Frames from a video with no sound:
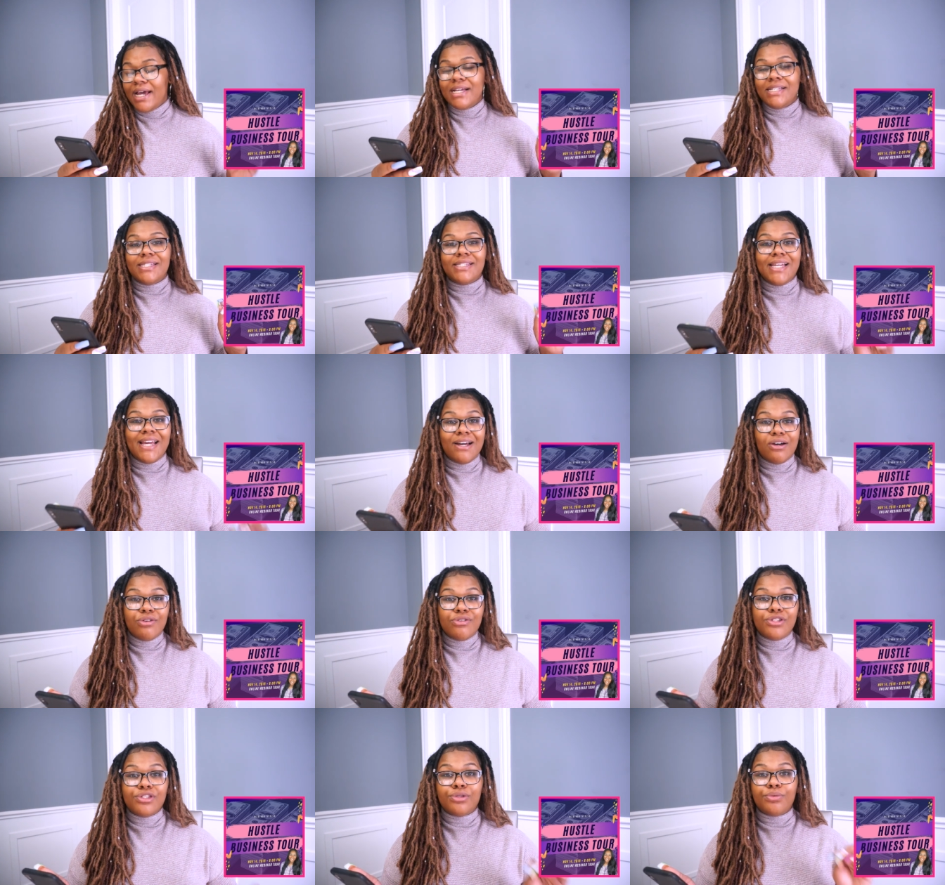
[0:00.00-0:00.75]

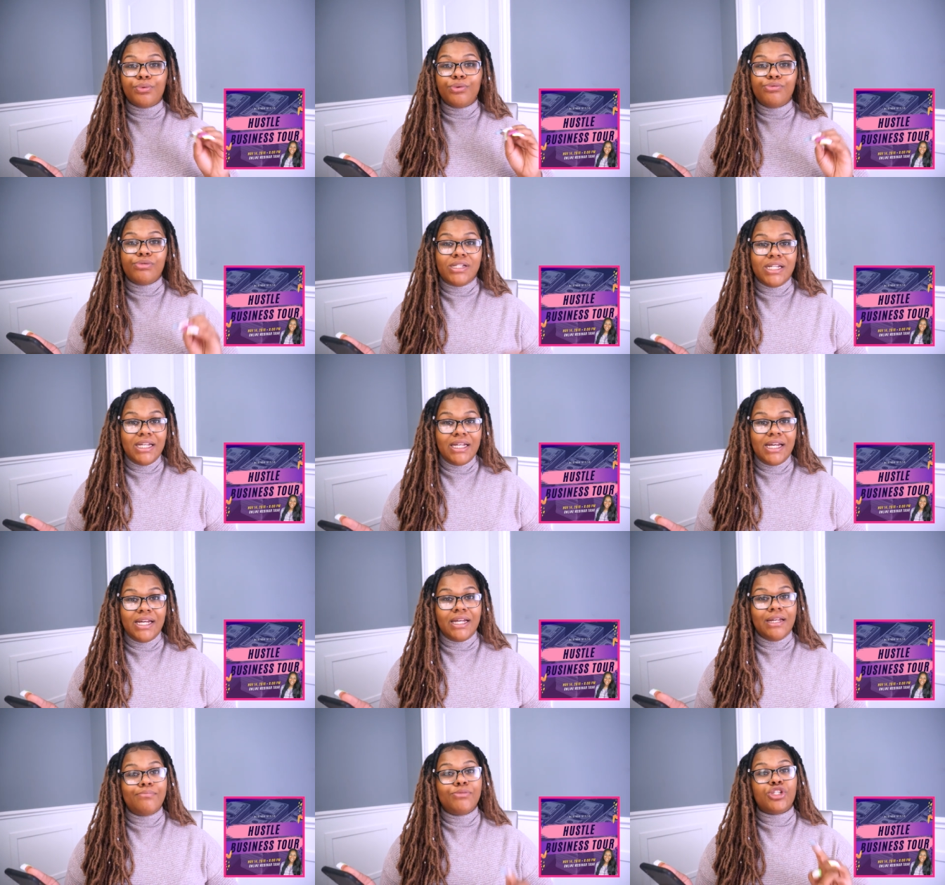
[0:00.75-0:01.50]
sales through
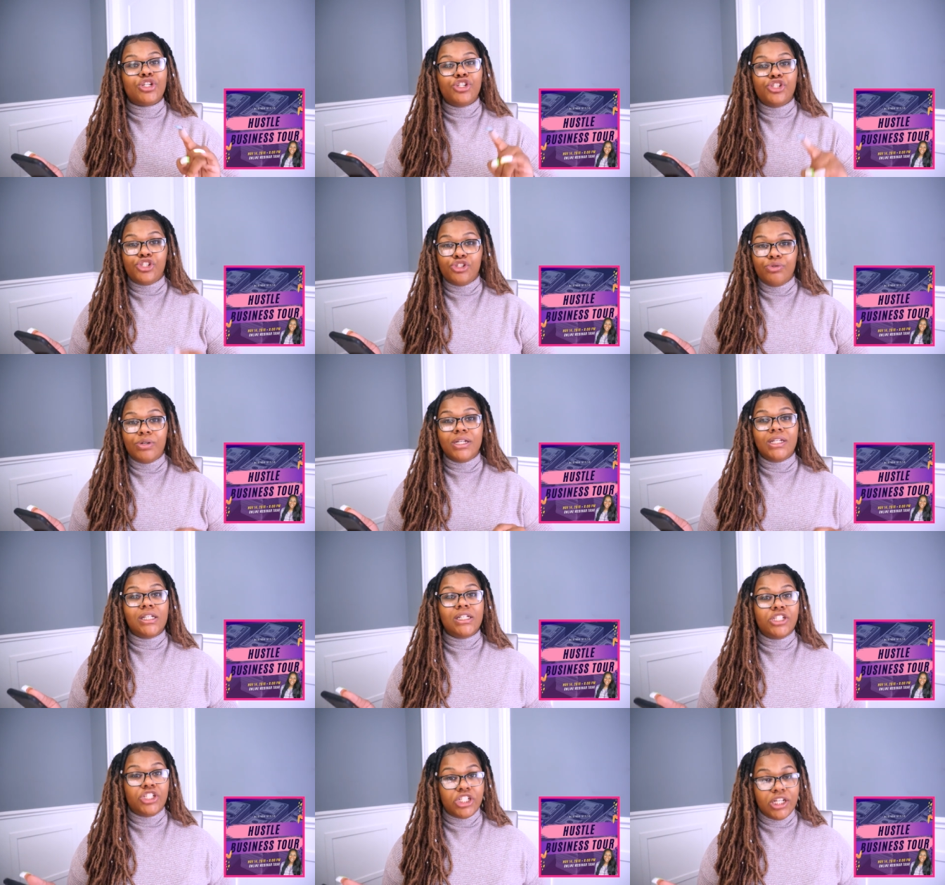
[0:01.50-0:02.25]
DMs, because you
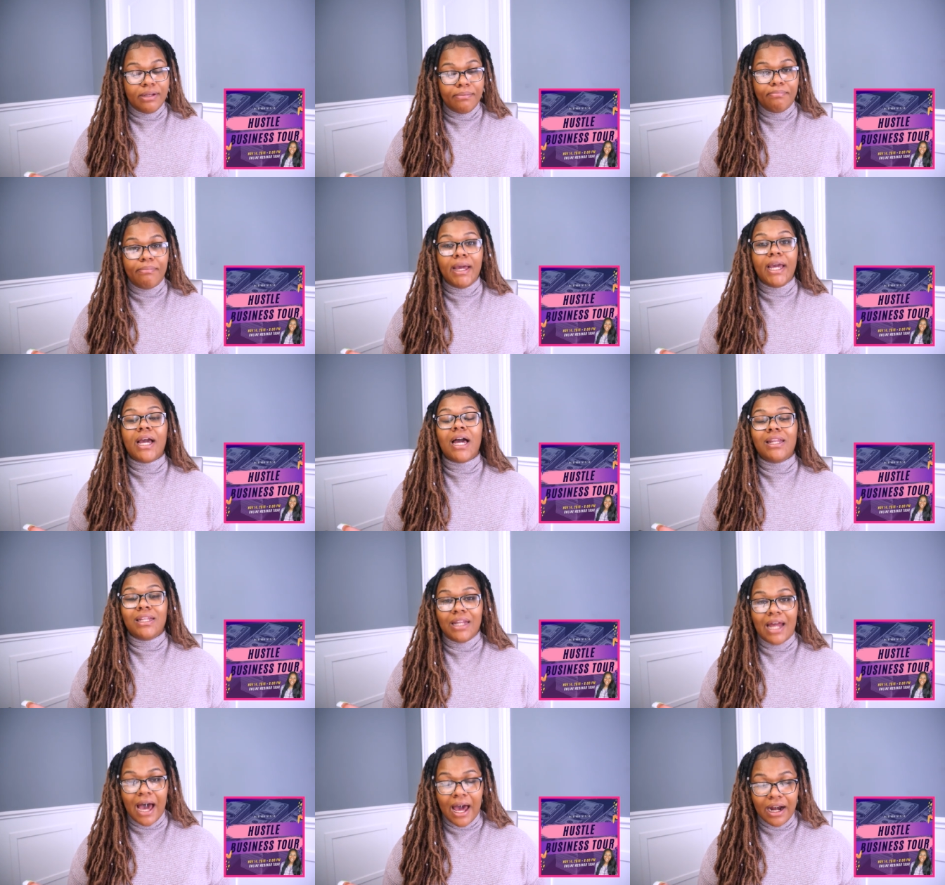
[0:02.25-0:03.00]
can legit make
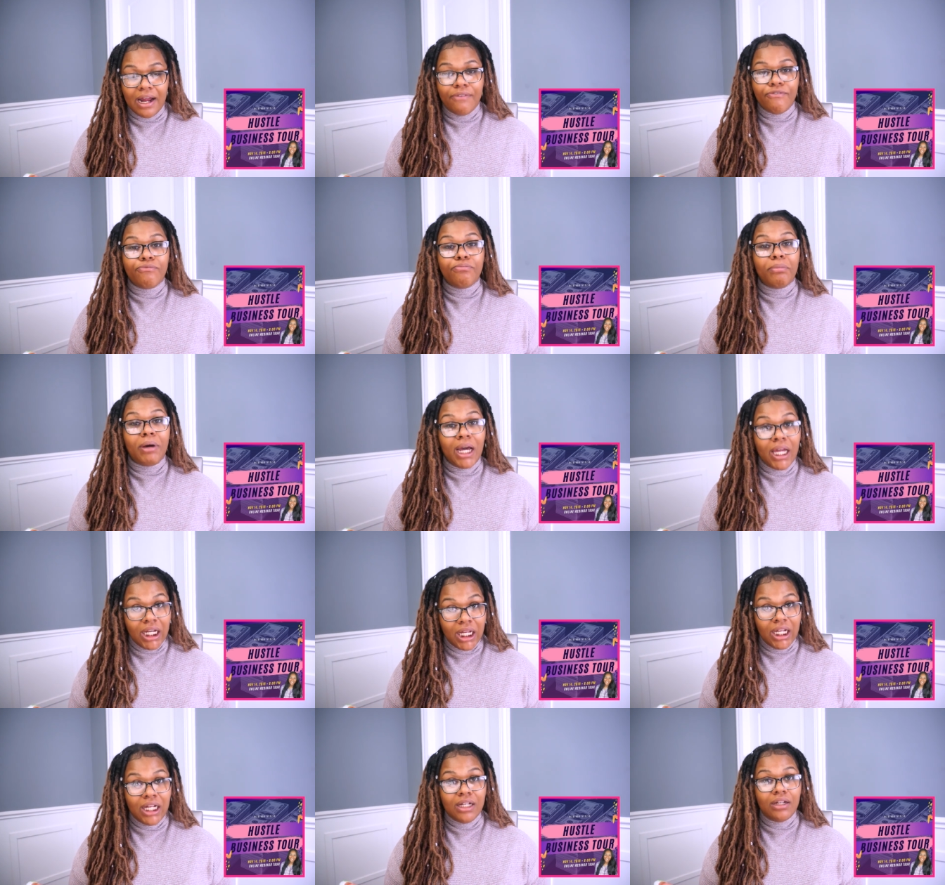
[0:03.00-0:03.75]
a lot of
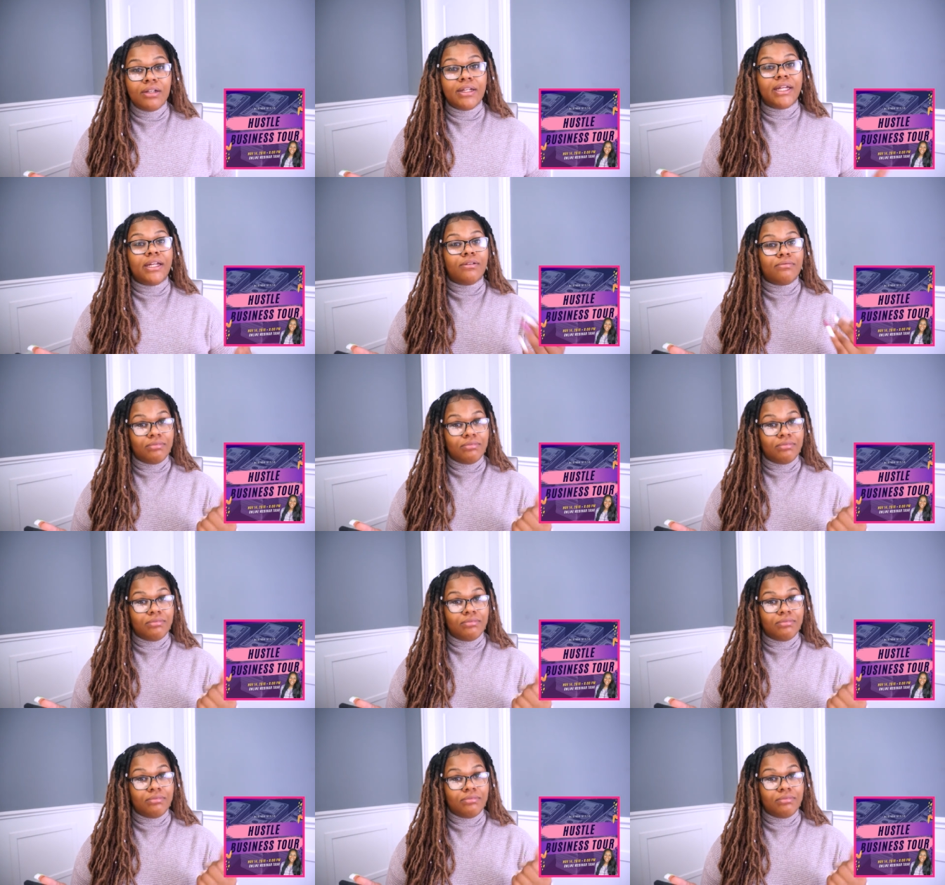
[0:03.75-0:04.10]
money